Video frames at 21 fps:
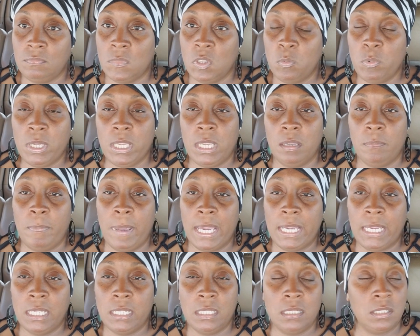we get
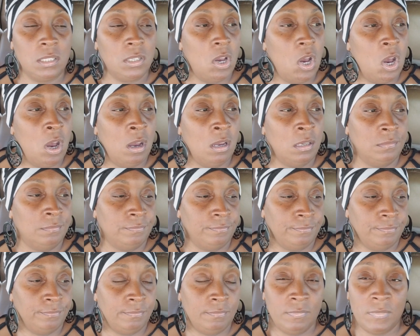back in this car
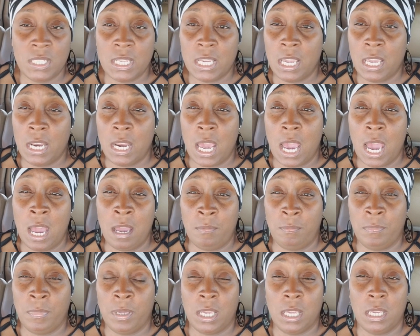and
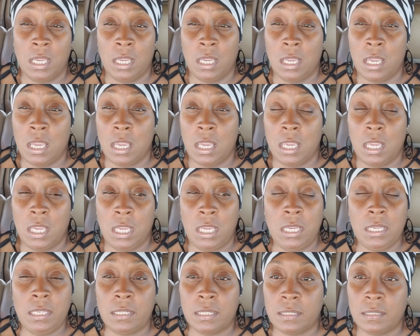I'm
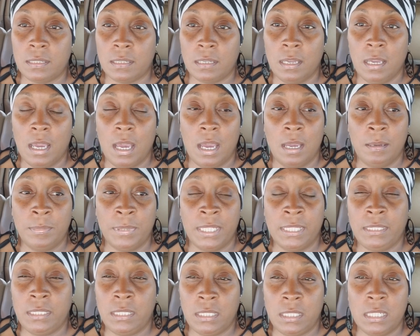heated. I'm
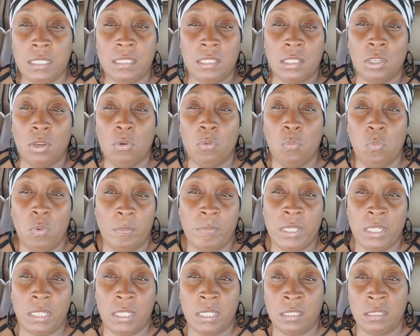like, this
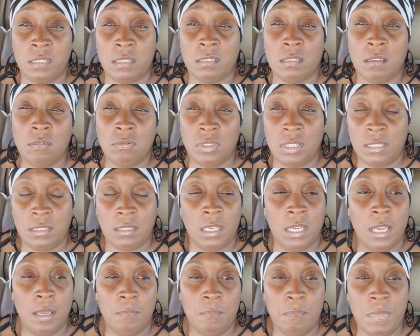woman insulted
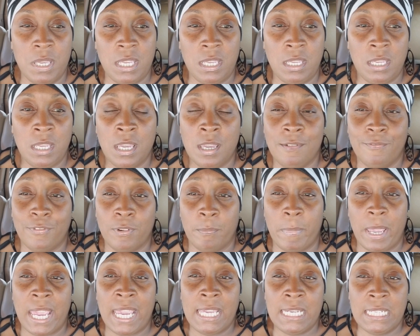me
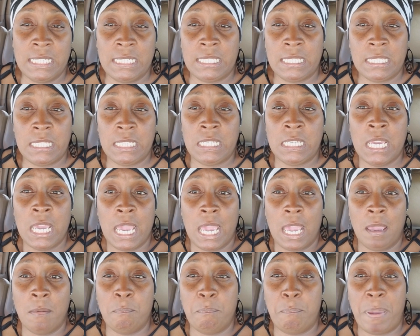from A to Z
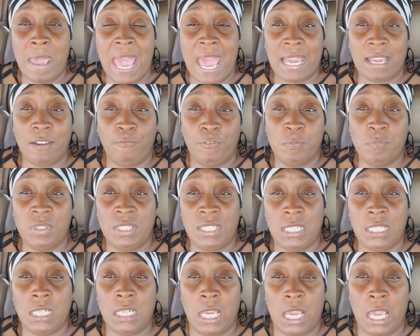and back from
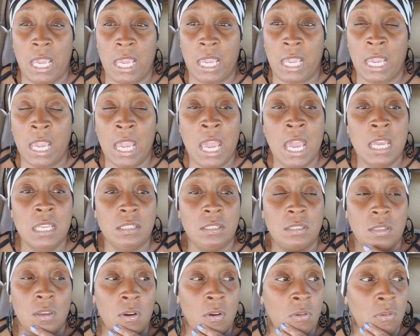Z to A.
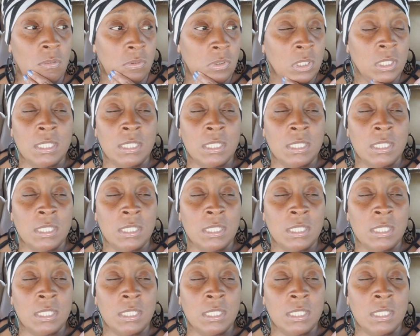So,